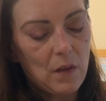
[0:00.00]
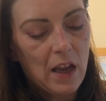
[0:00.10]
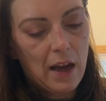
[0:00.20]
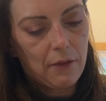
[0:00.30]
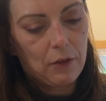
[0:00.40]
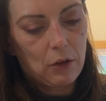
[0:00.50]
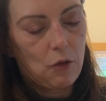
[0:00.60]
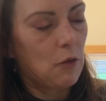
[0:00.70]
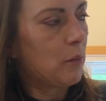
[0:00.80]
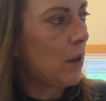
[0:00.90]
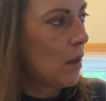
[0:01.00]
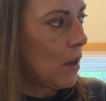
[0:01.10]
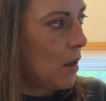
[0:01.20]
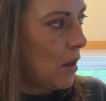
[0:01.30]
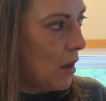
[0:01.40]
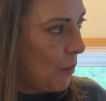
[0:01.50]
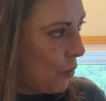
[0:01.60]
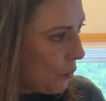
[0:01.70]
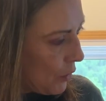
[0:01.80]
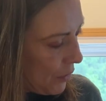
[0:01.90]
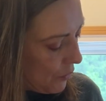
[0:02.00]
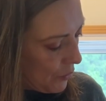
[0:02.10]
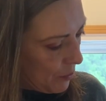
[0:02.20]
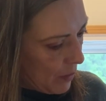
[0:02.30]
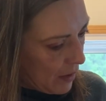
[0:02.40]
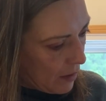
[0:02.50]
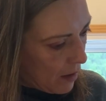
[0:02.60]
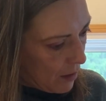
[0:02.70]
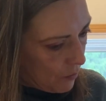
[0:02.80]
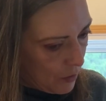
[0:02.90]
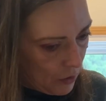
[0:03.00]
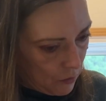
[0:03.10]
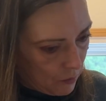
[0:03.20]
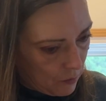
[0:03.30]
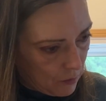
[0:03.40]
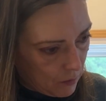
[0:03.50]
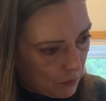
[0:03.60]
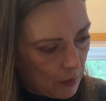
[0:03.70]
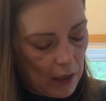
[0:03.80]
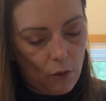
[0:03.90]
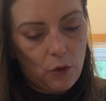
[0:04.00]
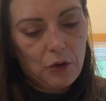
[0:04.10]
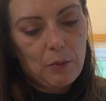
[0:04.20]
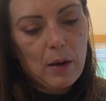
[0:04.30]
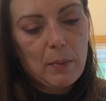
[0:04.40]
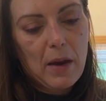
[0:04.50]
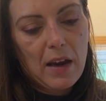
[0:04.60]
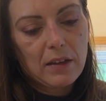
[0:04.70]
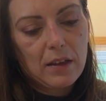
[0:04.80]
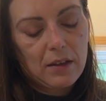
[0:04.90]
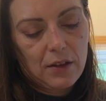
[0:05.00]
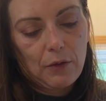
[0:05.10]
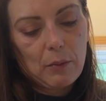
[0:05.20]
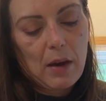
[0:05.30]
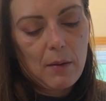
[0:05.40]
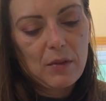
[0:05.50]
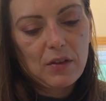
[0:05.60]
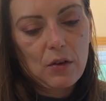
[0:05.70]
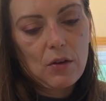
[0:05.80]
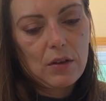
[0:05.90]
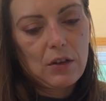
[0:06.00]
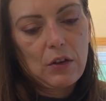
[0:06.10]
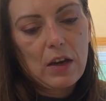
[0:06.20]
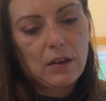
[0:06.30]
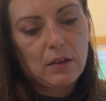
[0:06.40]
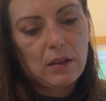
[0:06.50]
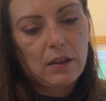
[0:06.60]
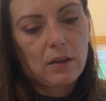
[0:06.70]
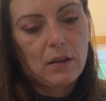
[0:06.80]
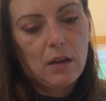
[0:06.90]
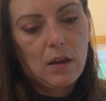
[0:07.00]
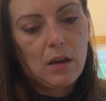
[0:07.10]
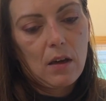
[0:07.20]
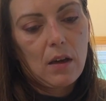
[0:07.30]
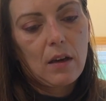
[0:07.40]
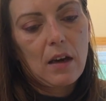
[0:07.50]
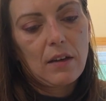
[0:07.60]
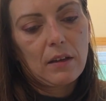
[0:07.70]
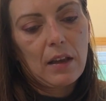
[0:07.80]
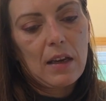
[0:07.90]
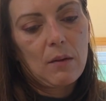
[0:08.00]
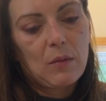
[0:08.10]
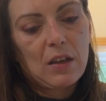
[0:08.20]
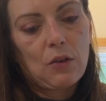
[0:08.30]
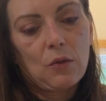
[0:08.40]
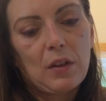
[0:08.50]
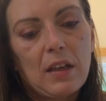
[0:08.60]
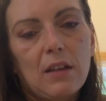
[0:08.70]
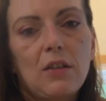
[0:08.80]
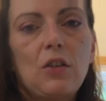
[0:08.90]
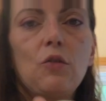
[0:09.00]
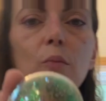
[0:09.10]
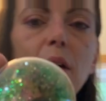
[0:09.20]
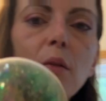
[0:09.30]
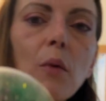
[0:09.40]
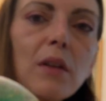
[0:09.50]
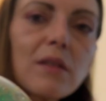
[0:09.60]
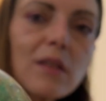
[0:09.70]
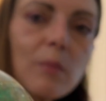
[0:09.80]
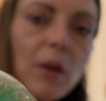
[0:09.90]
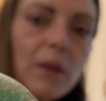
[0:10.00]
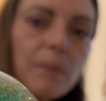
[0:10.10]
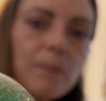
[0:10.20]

Half globe. I'll put one of those big, when I order my magnets from Amazon, you get like, kind of lame that you only get 2 big ones, but